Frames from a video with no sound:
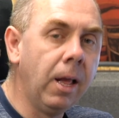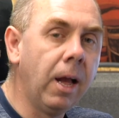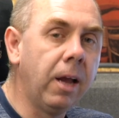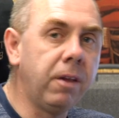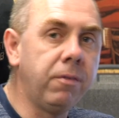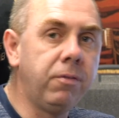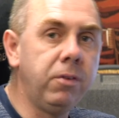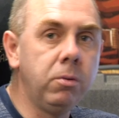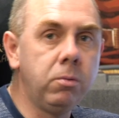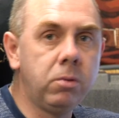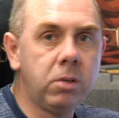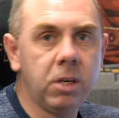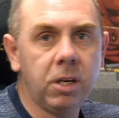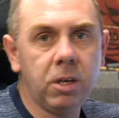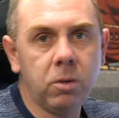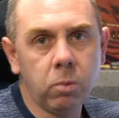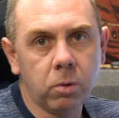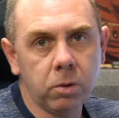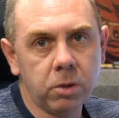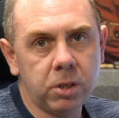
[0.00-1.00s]
and if you
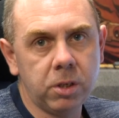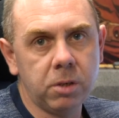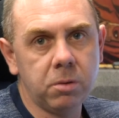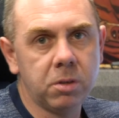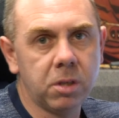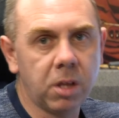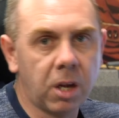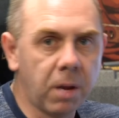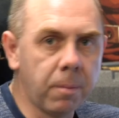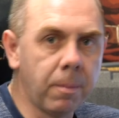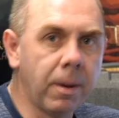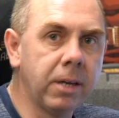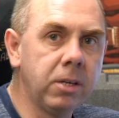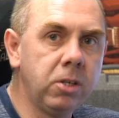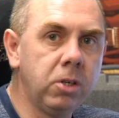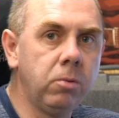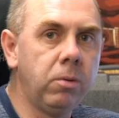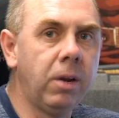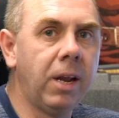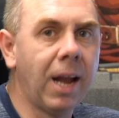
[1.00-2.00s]
did want to use the
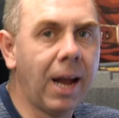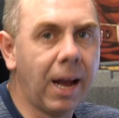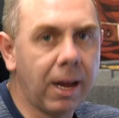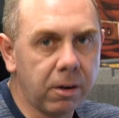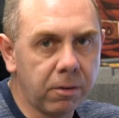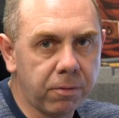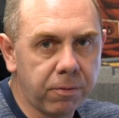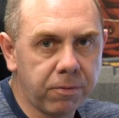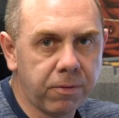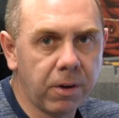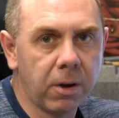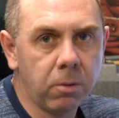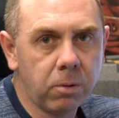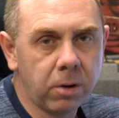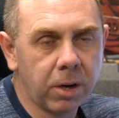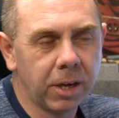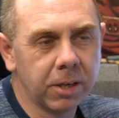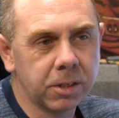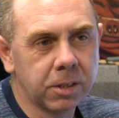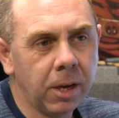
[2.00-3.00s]
command unit and
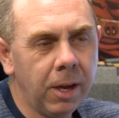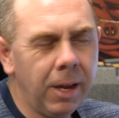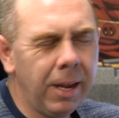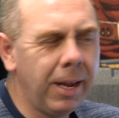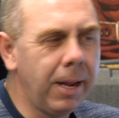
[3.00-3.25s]
focus,